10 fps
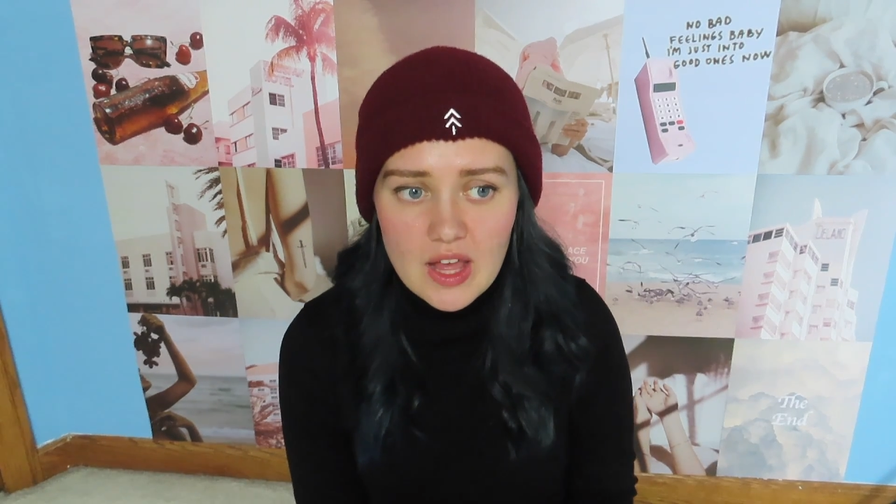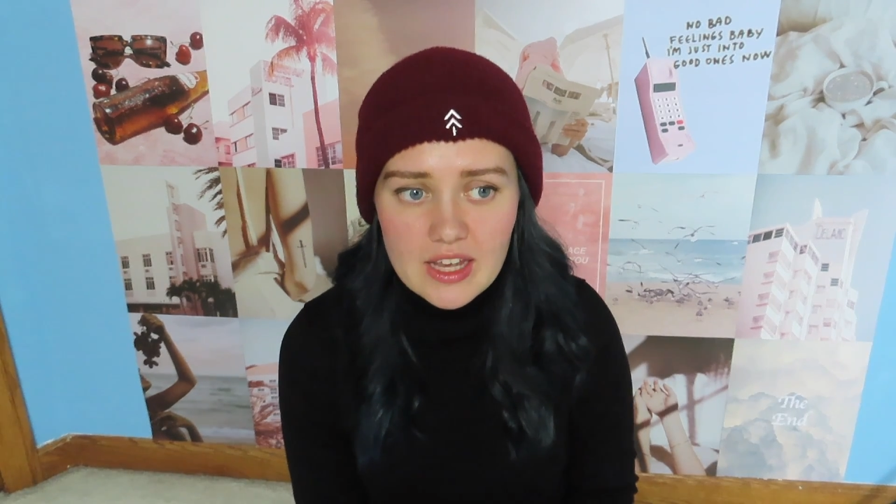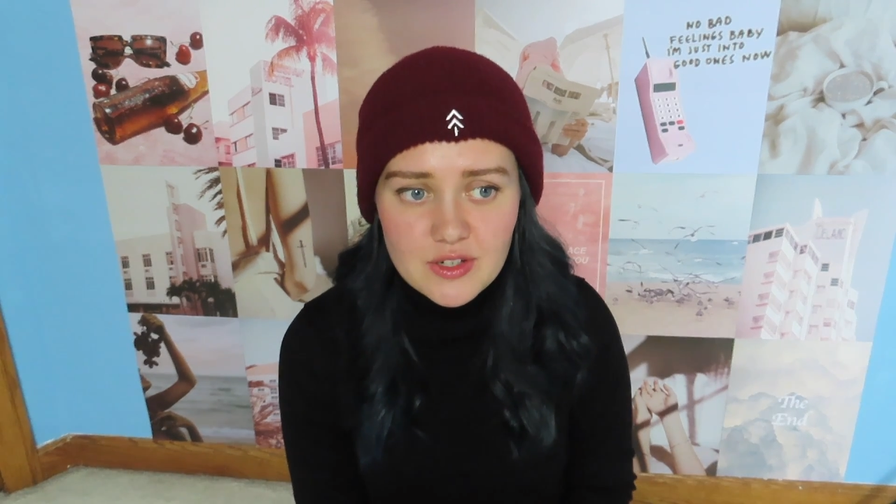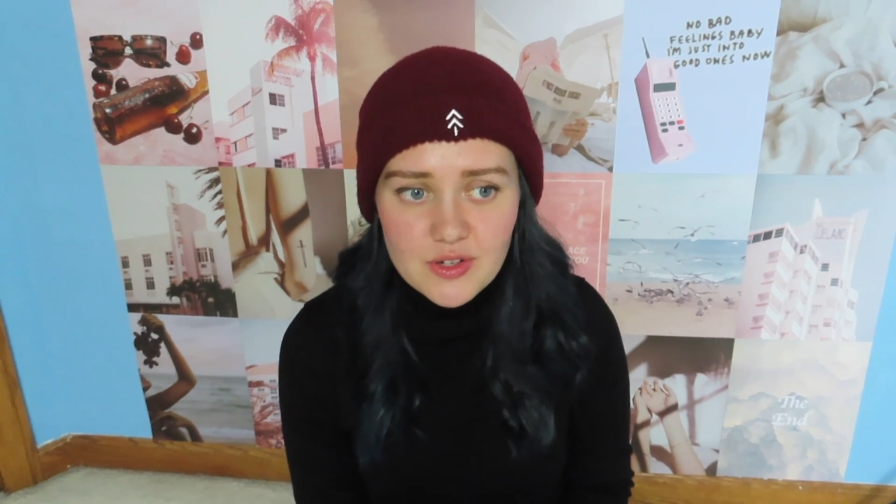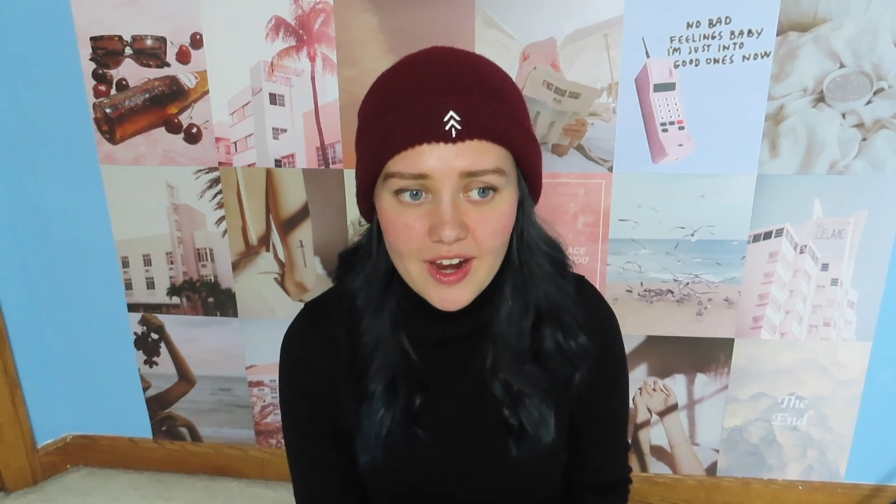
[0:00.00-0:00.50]

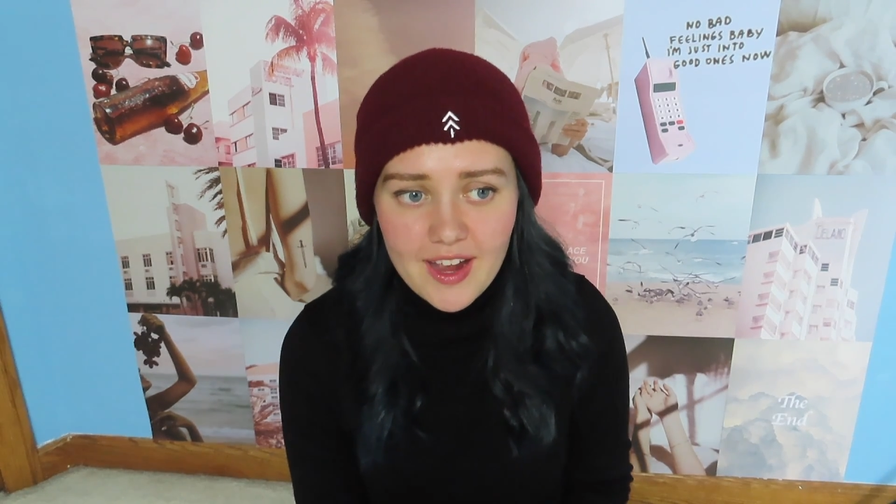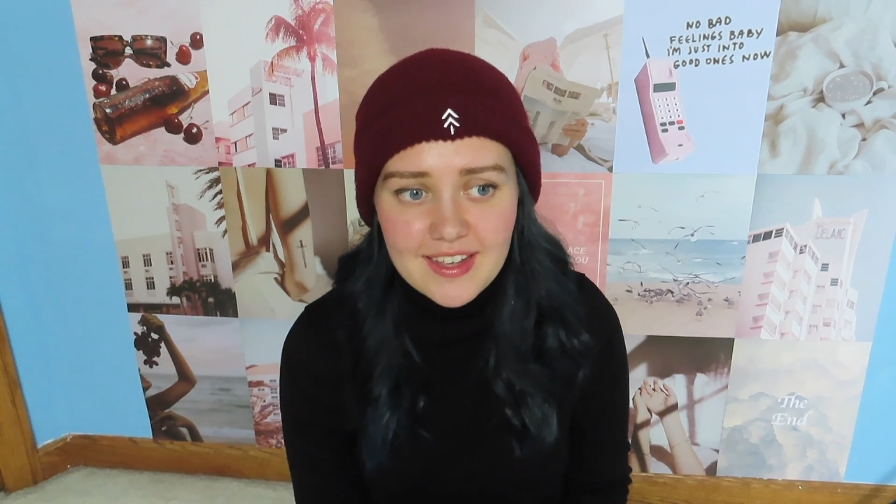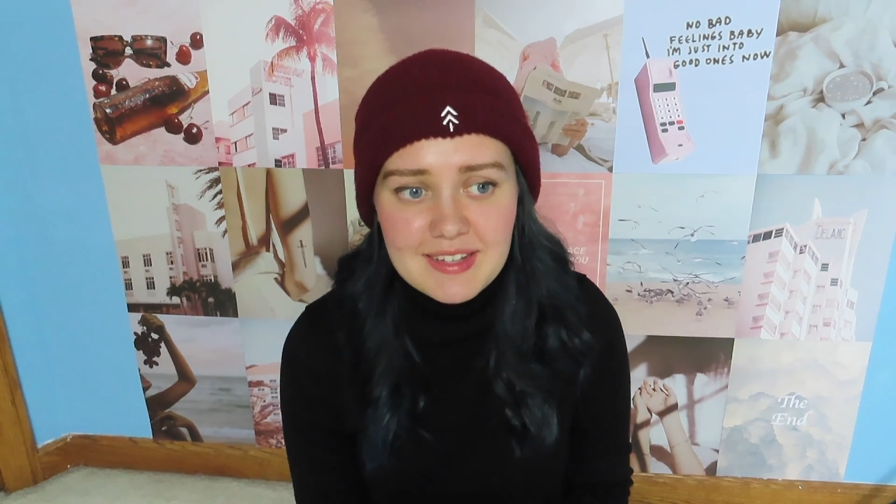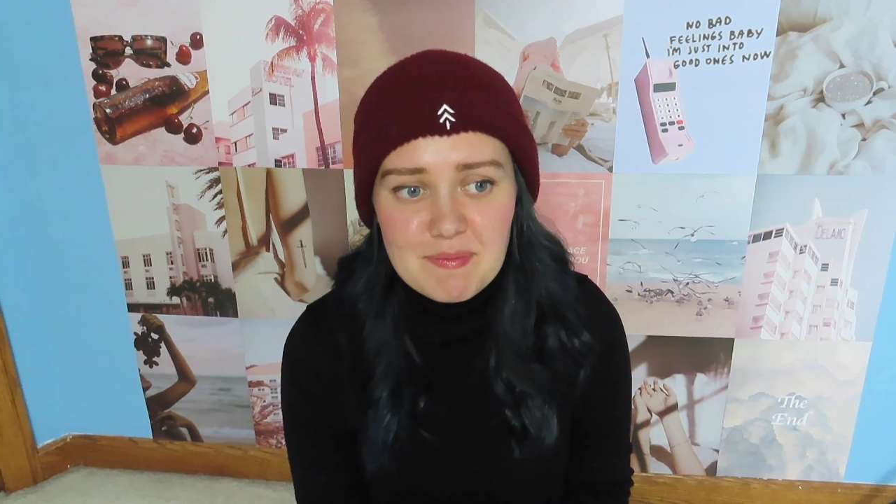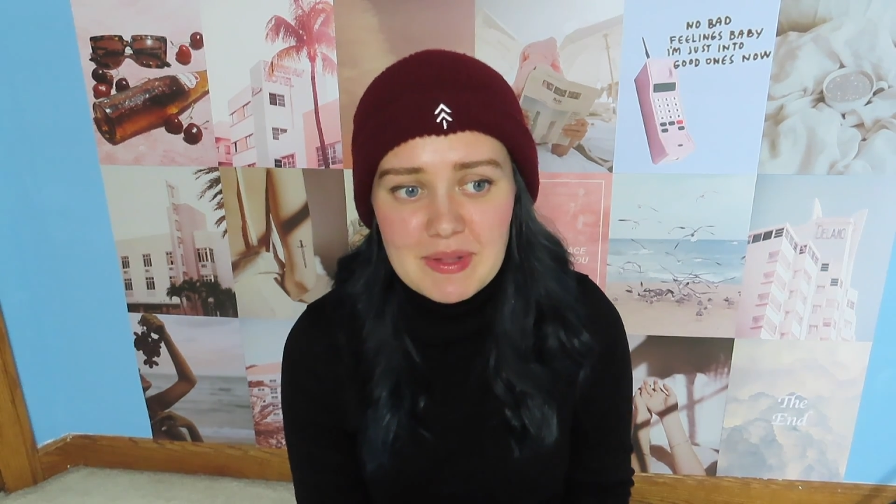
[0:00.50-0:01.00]
I try
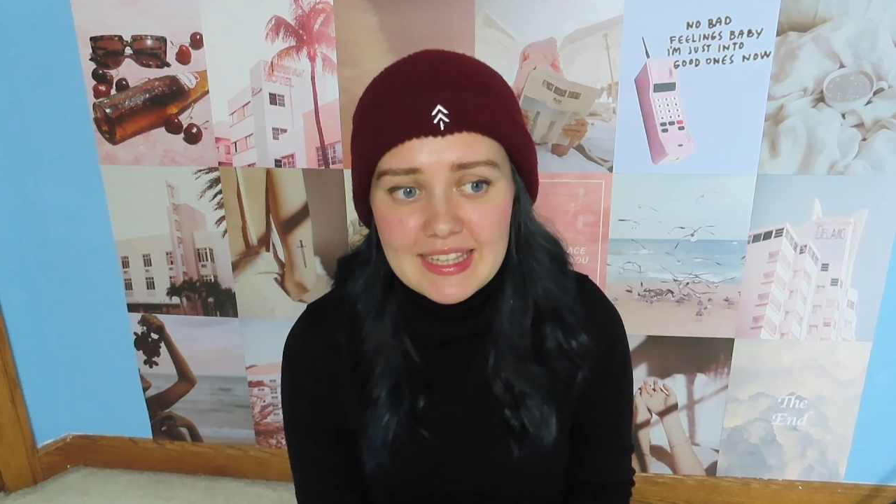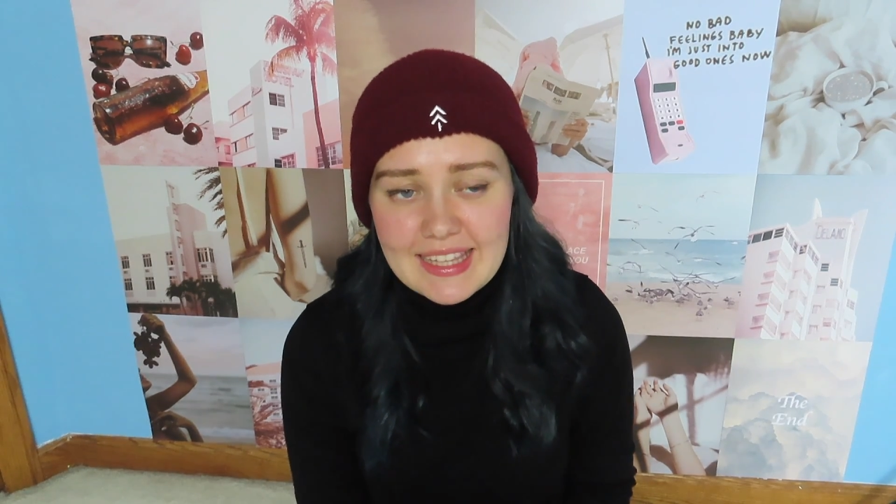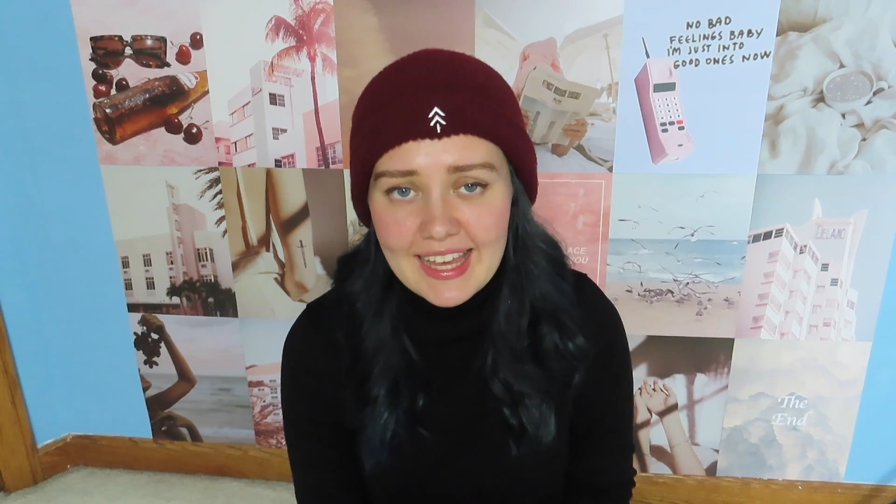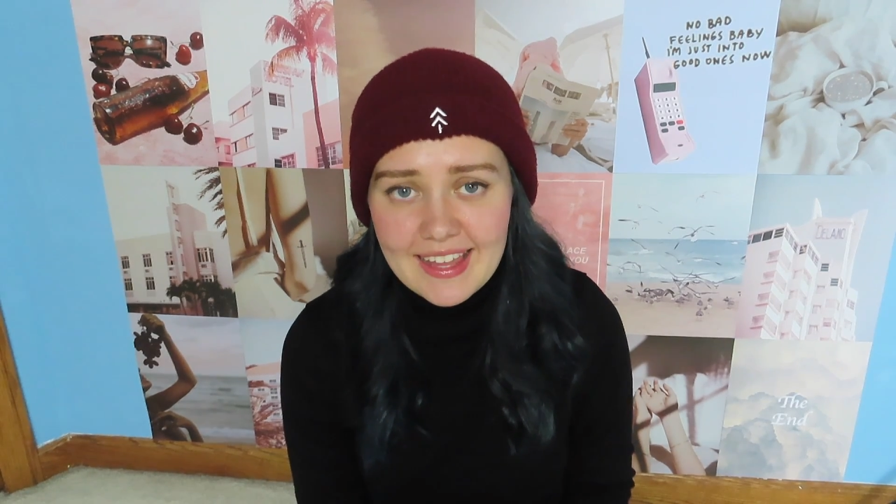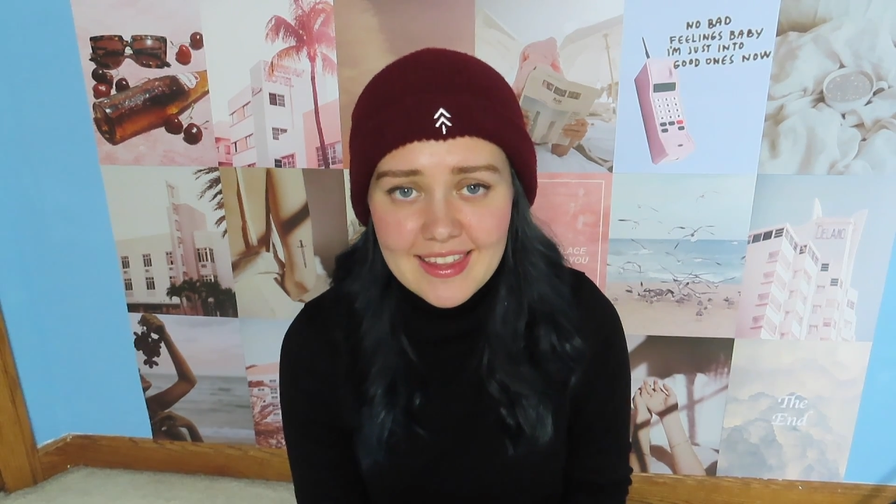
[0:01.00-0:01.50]
and
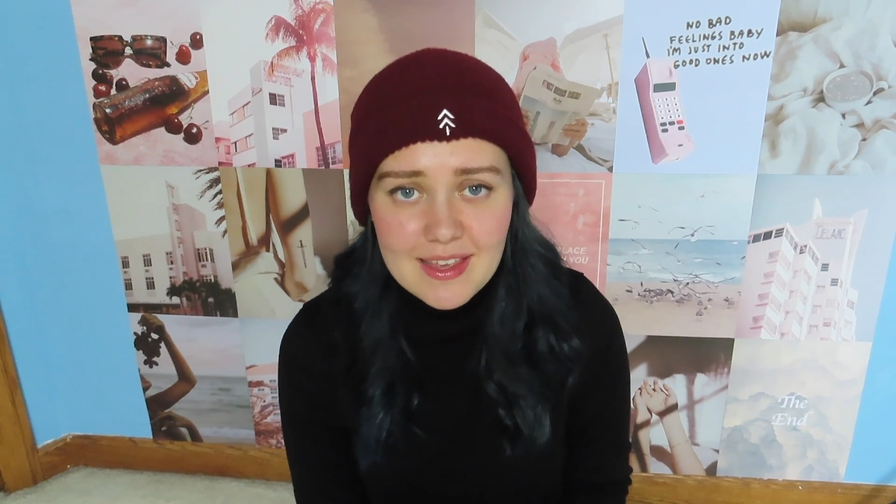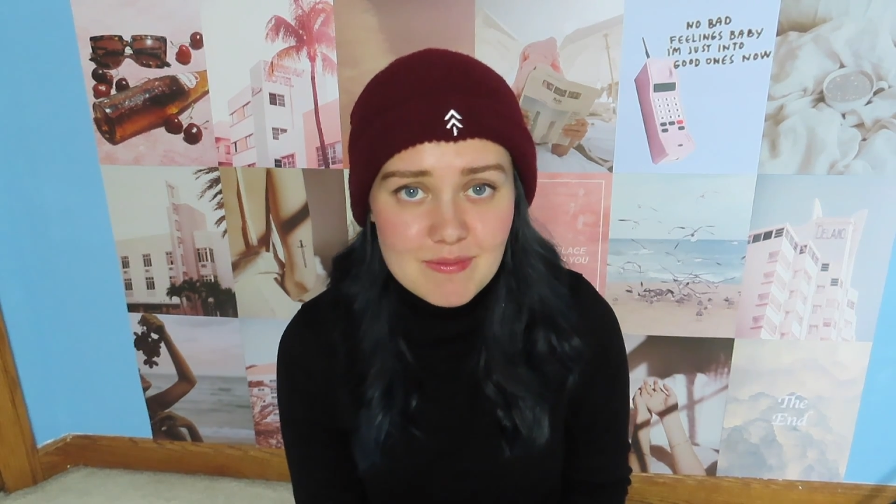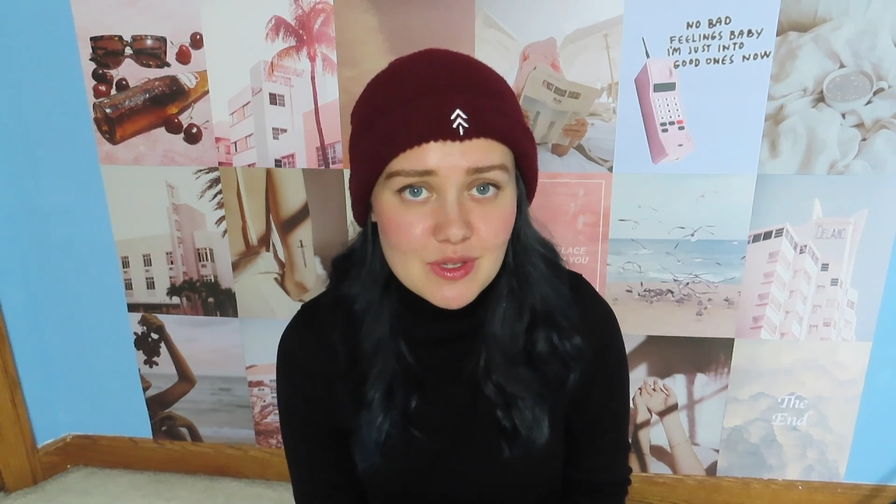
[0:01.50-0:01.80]
plan them